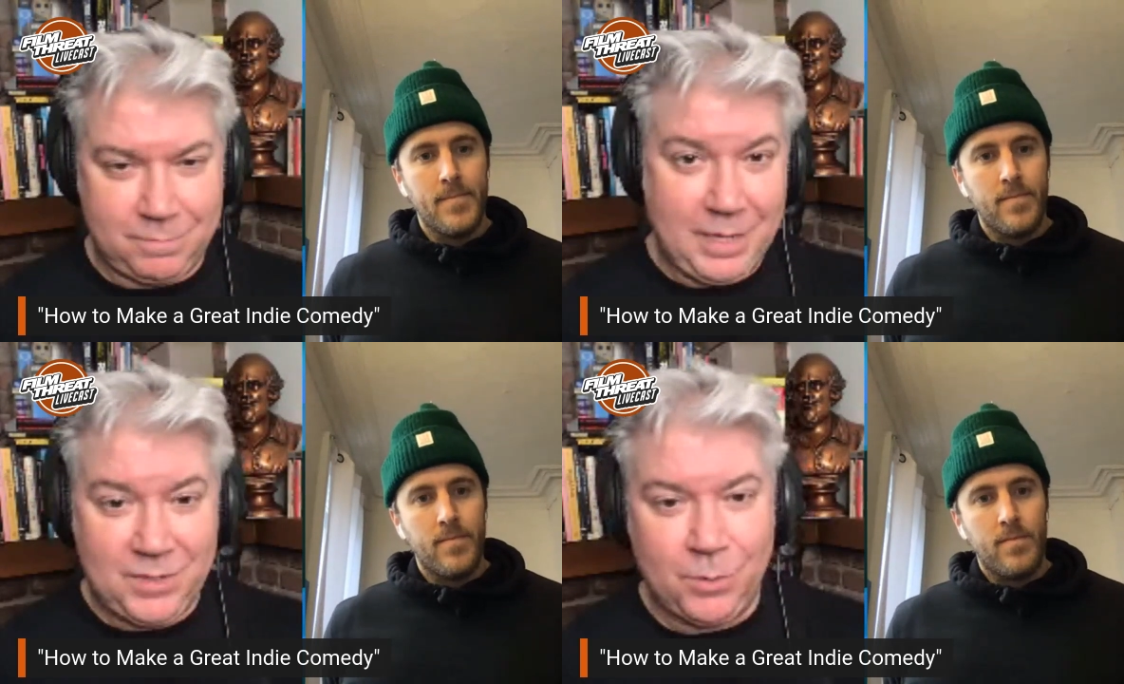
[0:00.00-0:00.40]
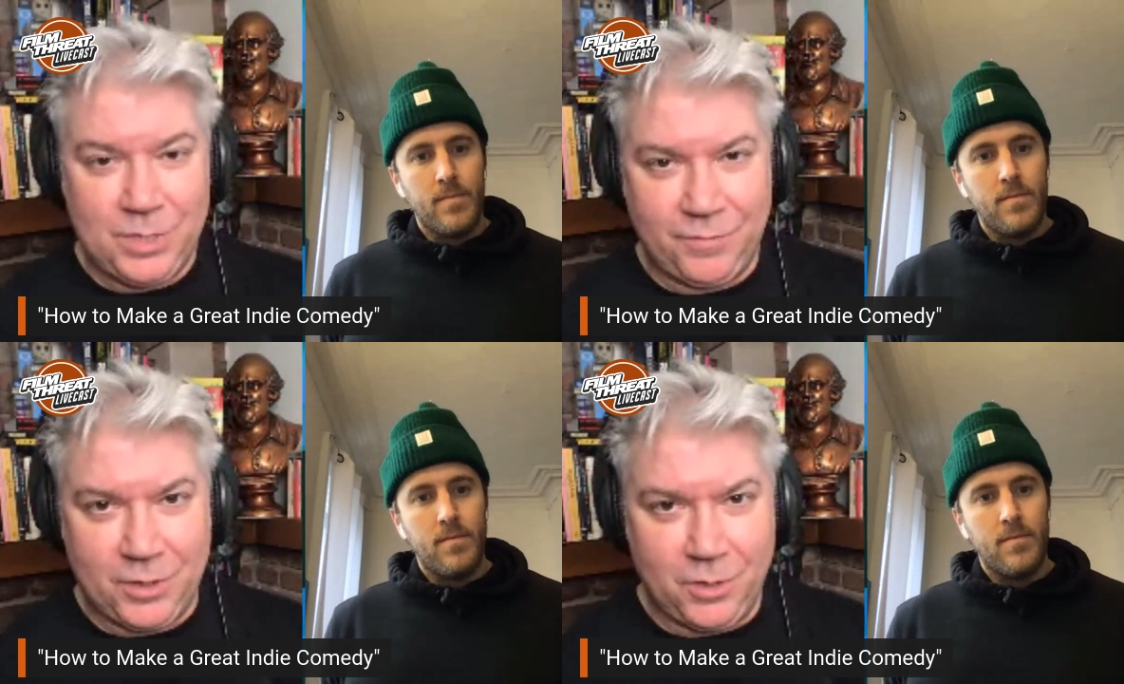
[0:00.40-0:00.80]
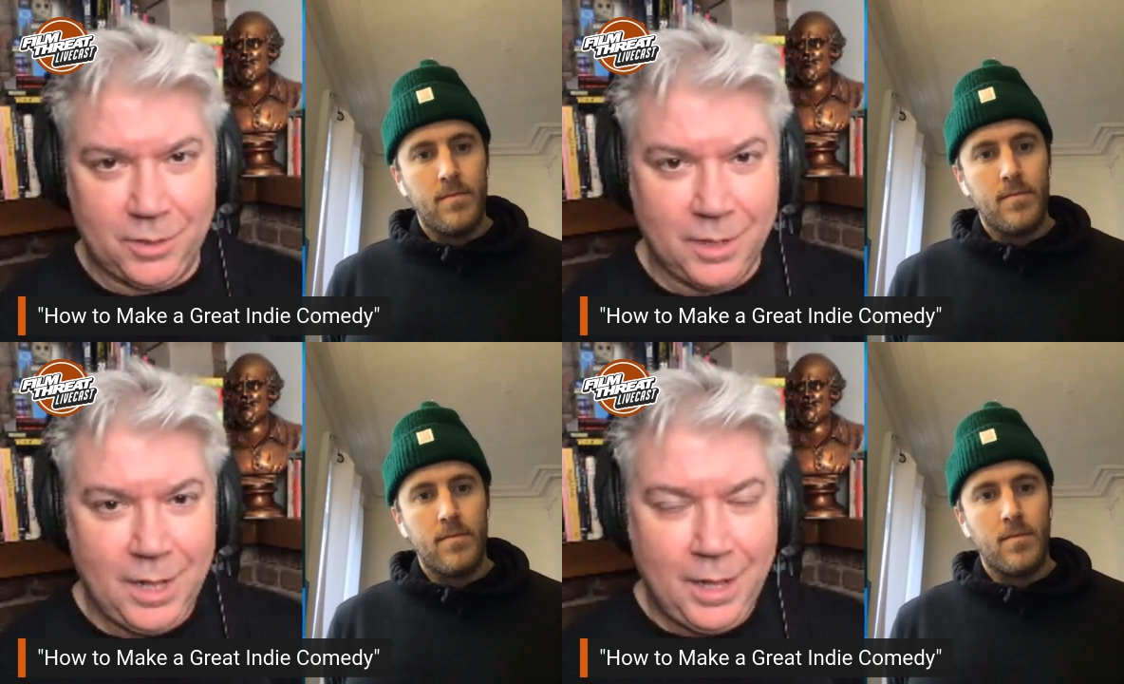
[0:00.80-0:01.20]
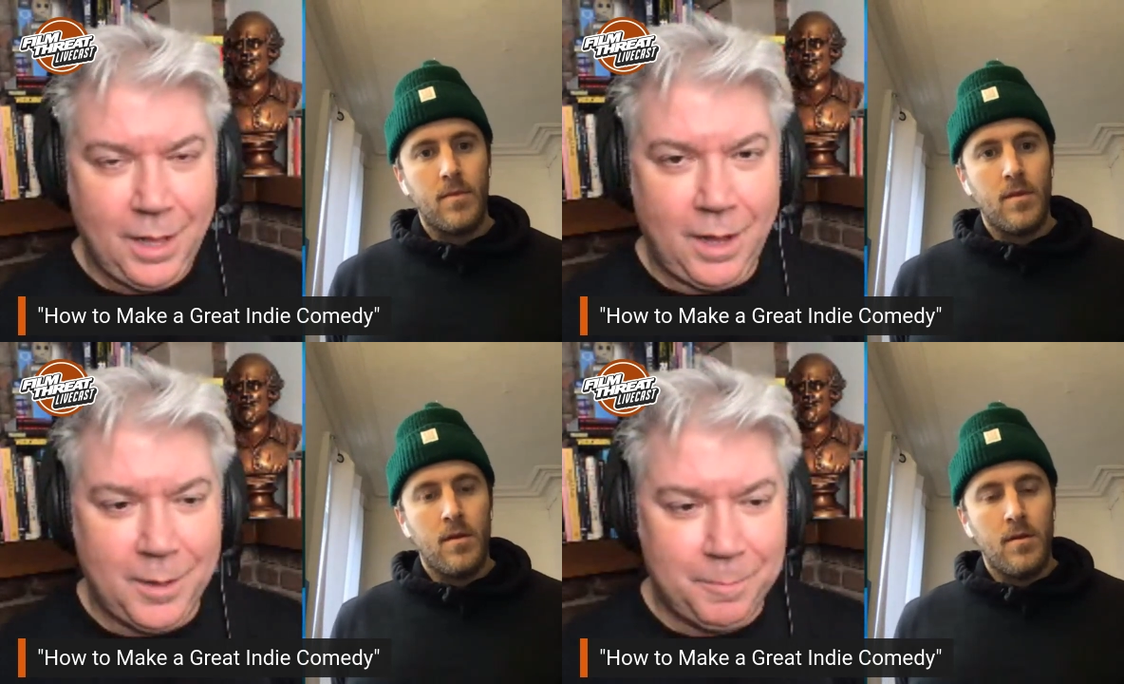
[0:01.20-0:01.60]
Speaker 1: is so difficult.
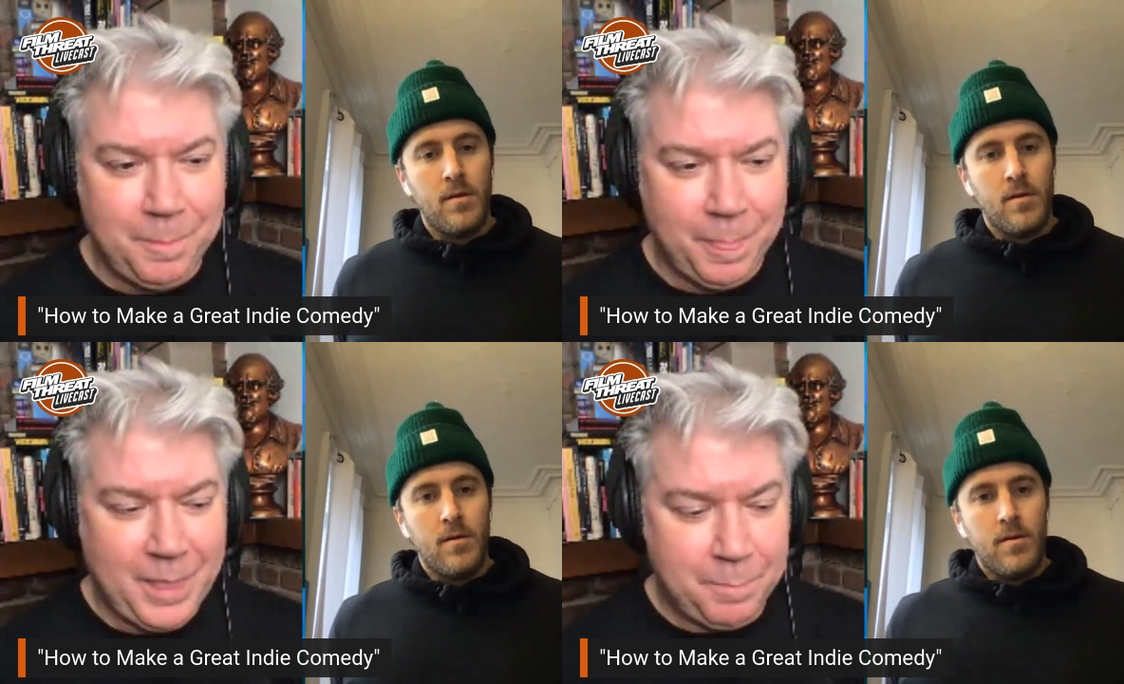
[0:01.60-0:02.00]
Um,